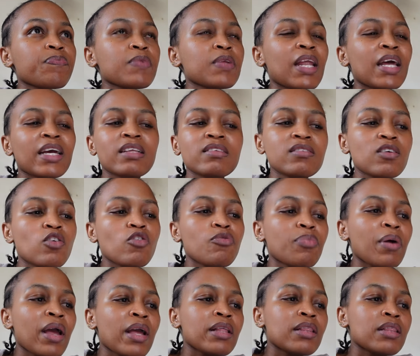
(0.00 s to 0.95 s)
like instead of
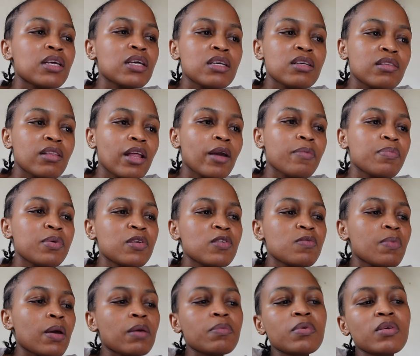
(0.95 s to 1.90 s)
buying things like
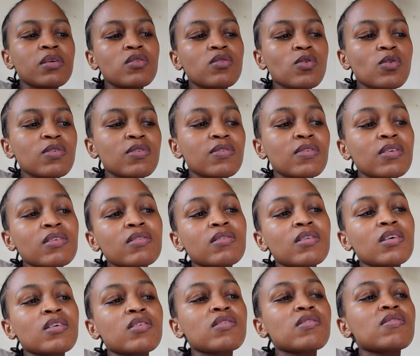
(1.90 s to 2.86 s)
piece by piece, because these
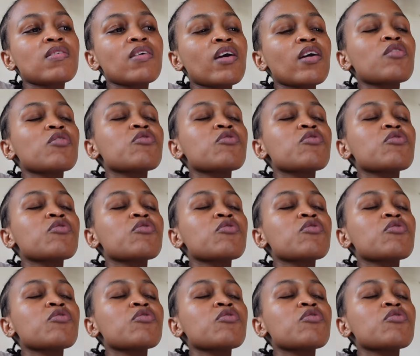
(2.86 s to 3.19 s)
things take